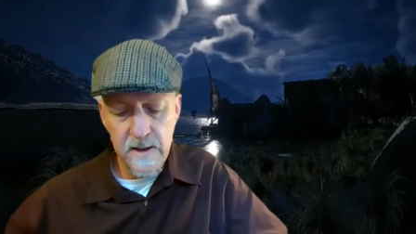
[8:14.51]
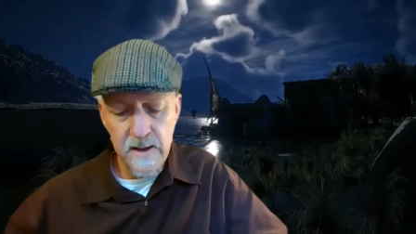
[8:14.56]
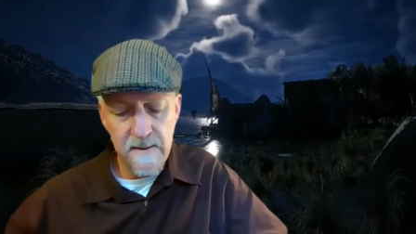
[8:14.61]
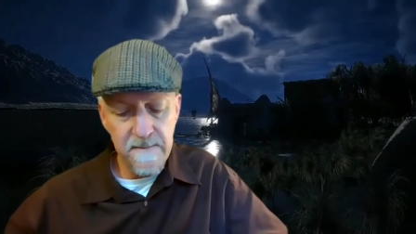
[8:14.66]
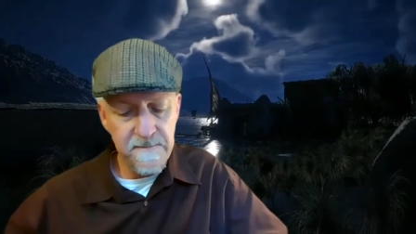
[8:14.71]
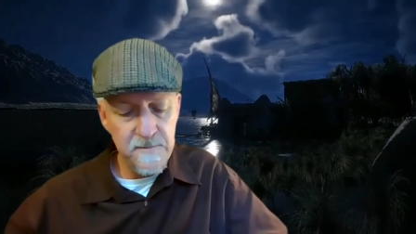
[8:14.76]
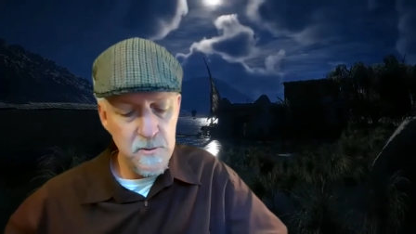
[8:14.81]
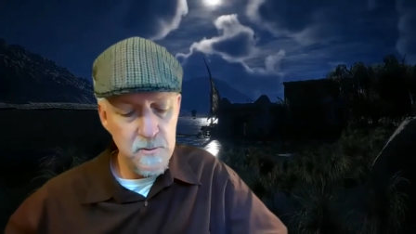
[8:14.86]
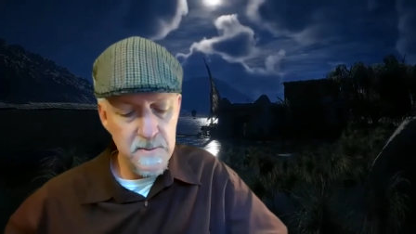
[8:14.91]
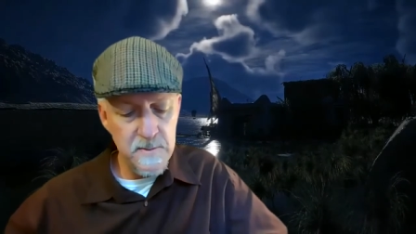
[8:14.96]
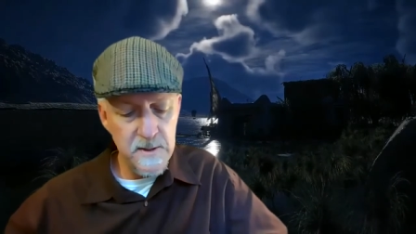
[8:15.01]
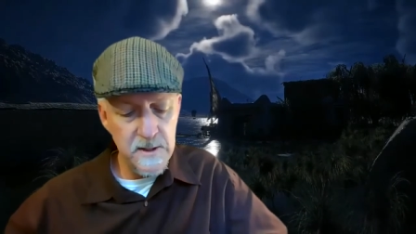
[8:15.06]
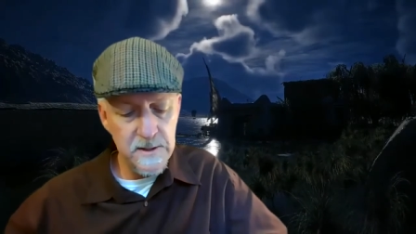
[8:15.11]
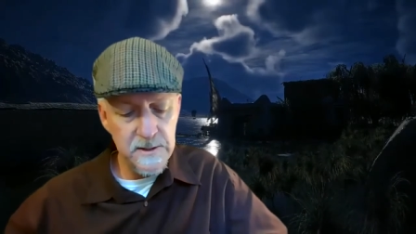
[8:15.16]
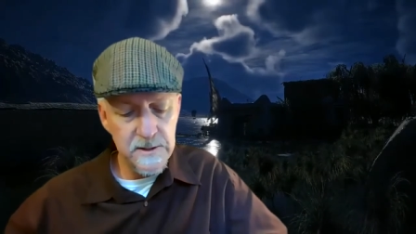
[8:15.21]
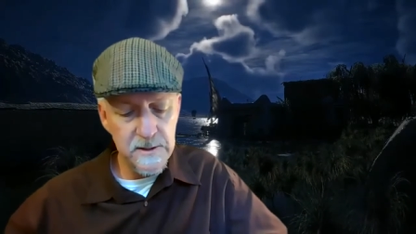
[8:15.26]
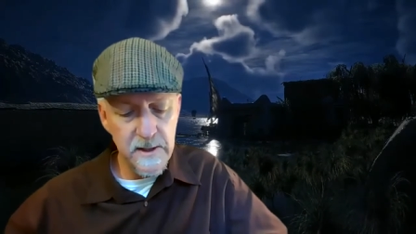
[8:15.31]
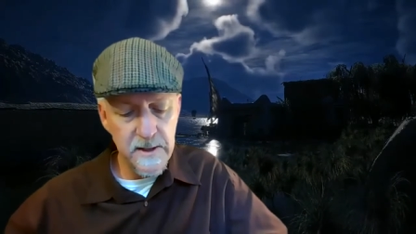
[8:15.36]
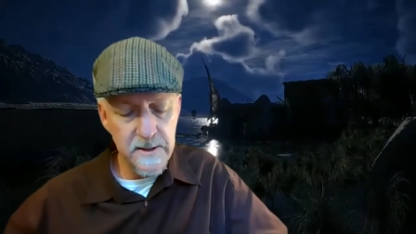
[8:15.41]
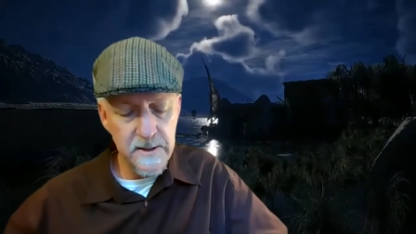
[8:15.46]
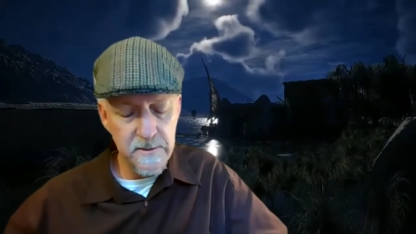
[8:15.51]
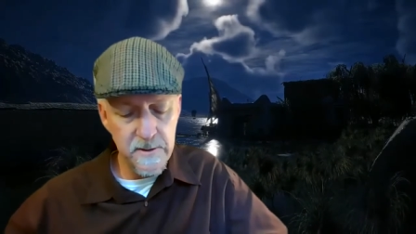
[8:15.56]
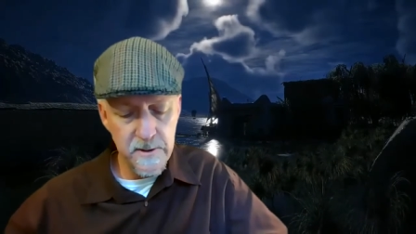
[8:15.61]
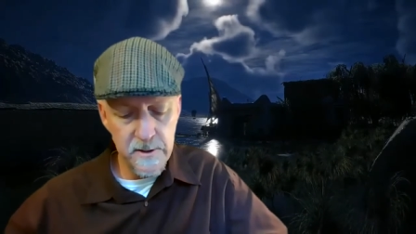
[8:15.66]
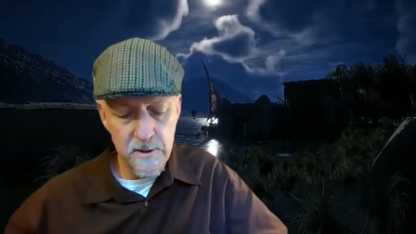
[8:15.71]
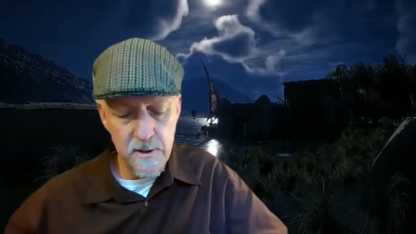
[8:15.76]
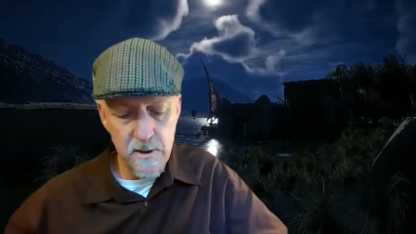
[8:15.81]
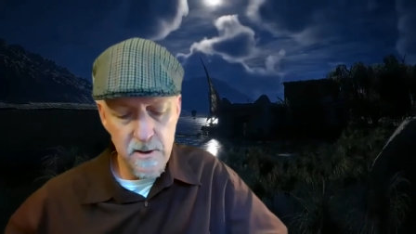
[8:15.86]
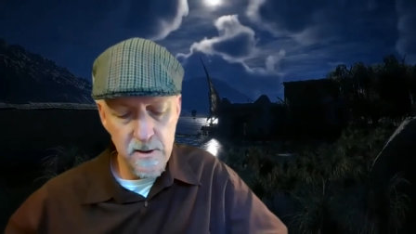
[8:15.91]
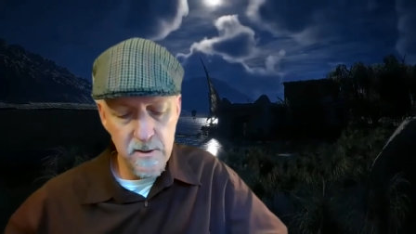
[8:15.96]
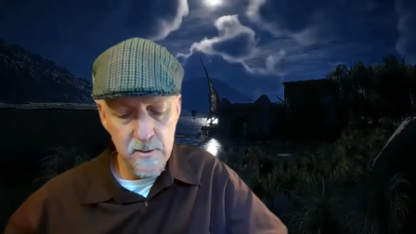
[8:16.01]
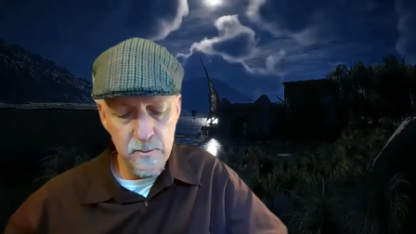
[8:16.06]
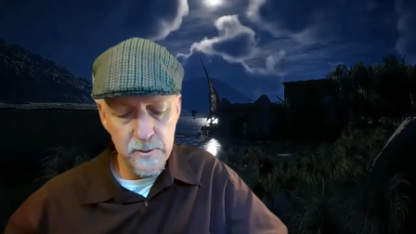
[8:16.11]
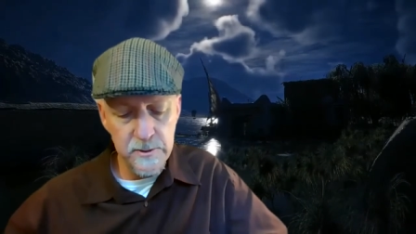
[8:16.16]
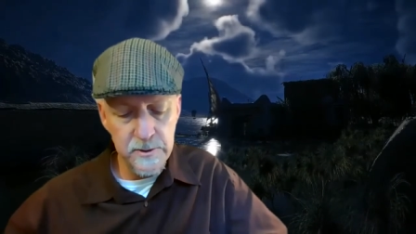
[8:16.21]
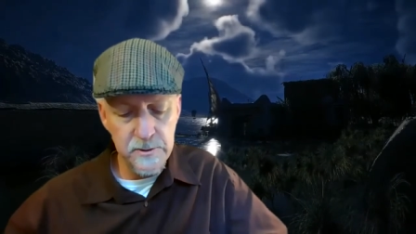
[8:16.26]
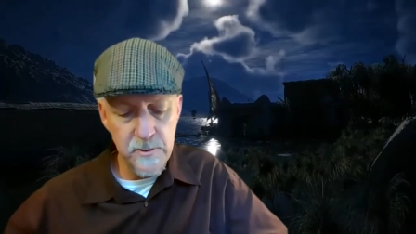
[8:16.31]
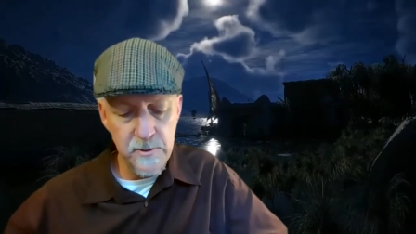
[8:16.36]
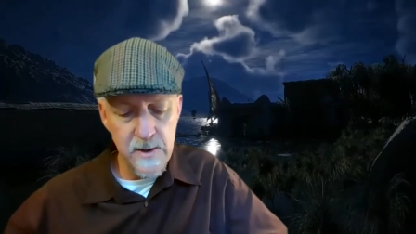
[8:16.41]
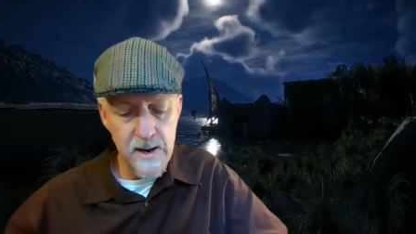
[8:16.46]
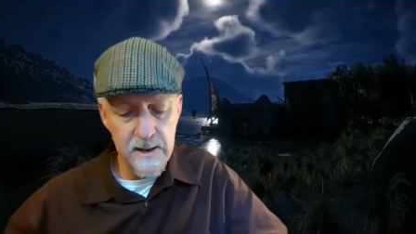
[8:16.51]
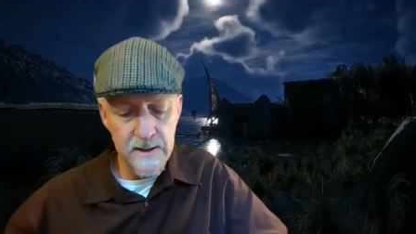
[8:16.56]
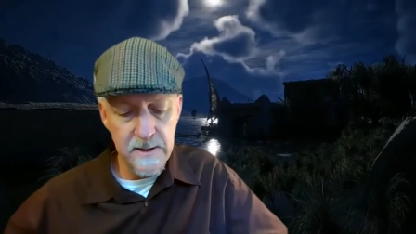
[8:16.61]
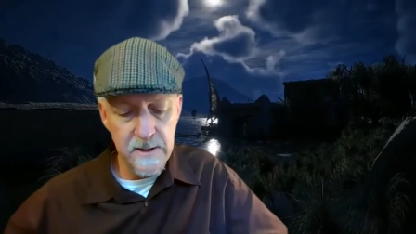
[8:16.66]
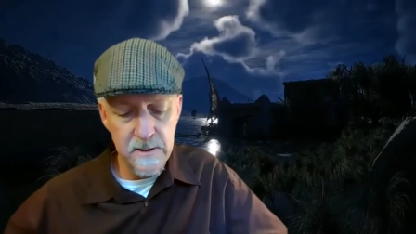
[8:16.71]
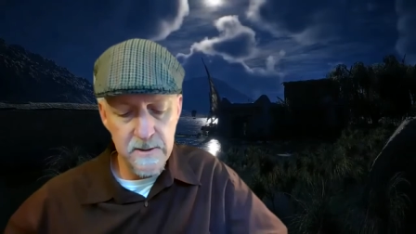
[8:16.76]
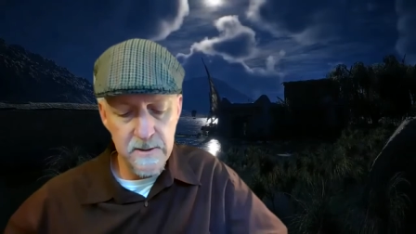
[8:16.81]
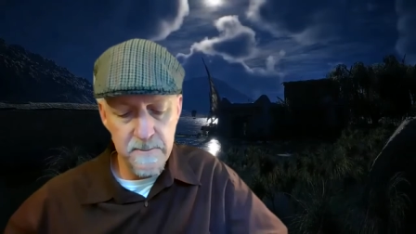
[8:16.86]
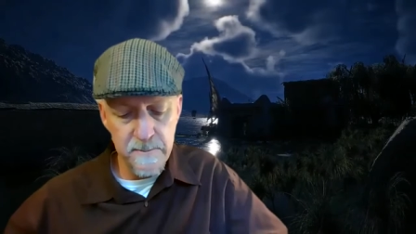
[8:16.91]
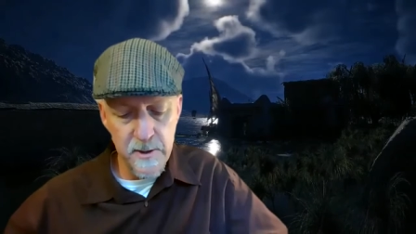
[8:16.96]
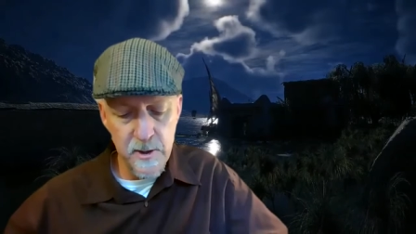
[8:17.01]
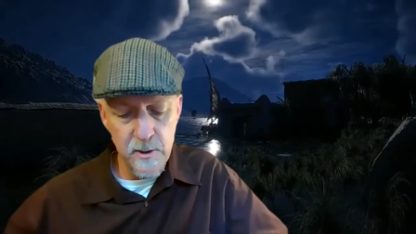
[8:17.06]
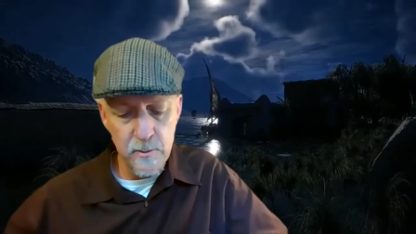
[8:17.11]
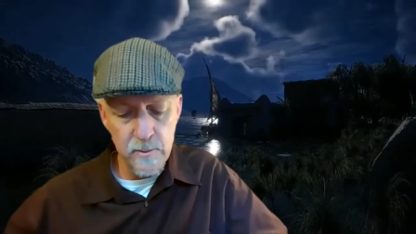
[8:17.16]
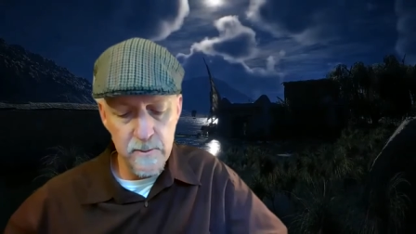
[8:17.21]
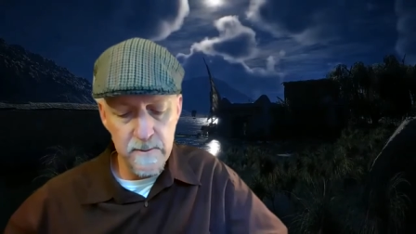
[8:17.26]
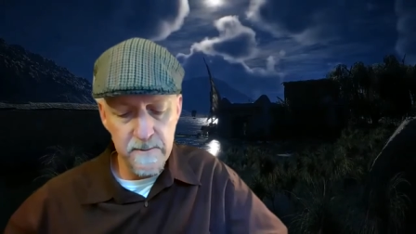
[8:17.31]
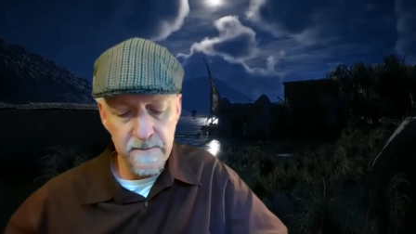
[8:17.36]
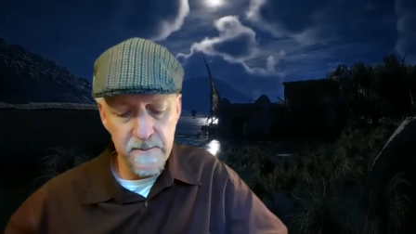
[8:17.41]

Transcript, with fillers: a few minutes later, Nekonkh was dragging the boat